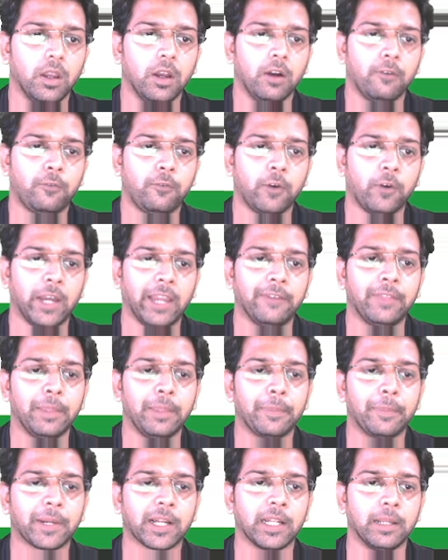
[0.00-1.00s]
for every
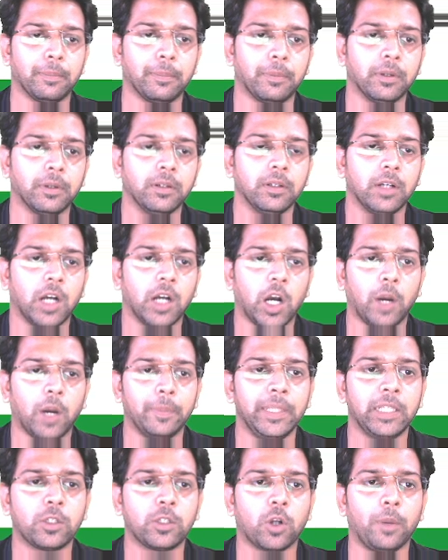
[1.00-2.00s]
middle number, how
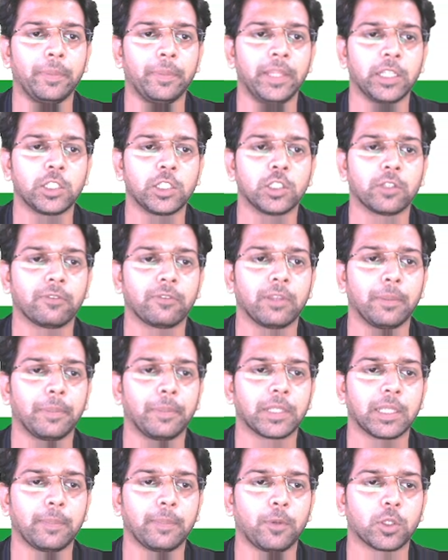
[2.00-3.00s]
many combinations of numbers
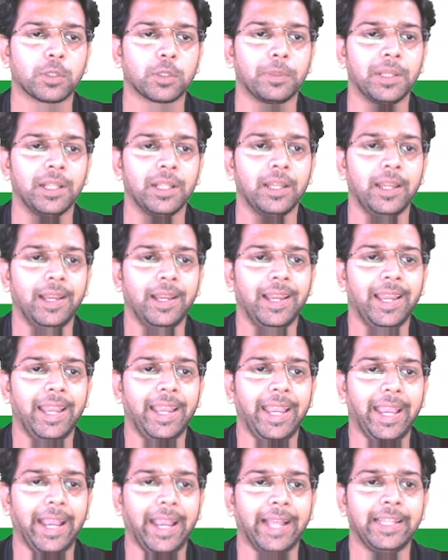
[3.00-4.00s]
are possible?
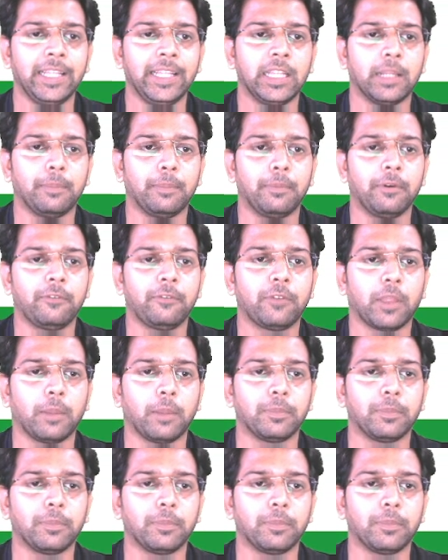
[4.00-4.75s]
Any number from